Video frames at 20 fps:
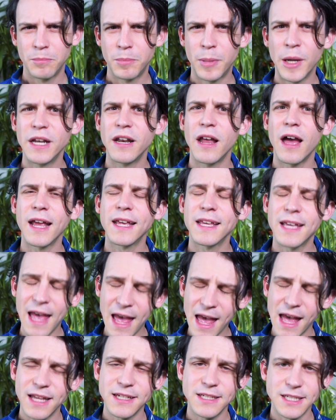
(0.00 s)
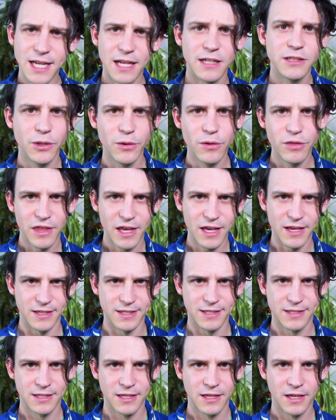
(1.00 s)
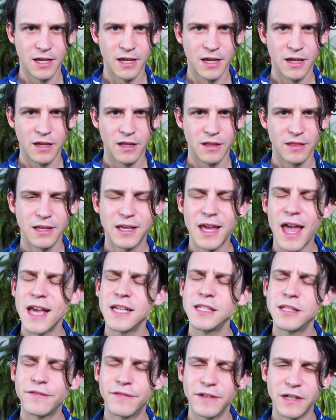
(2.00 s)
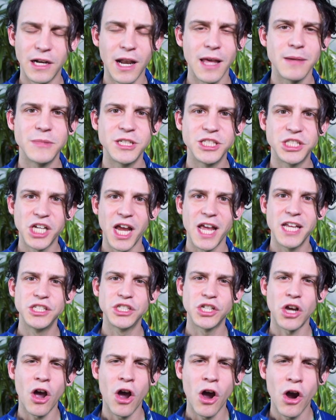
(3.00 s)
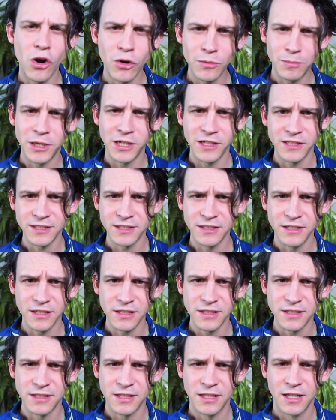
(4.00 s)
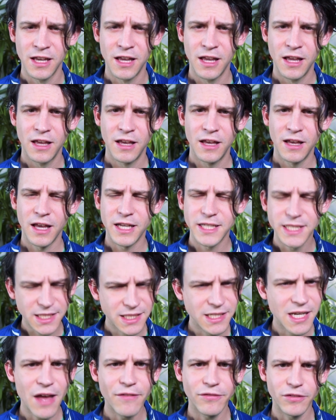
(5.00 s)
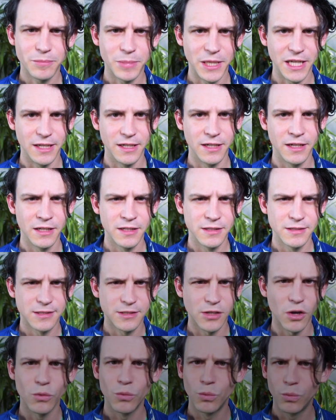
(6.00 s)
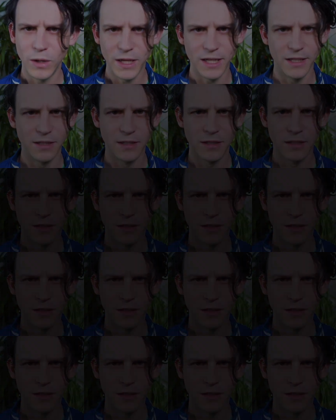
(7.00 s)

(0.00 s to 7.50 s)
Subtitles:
but I can tell you this. The case for climate change hopelessness has never been so weak.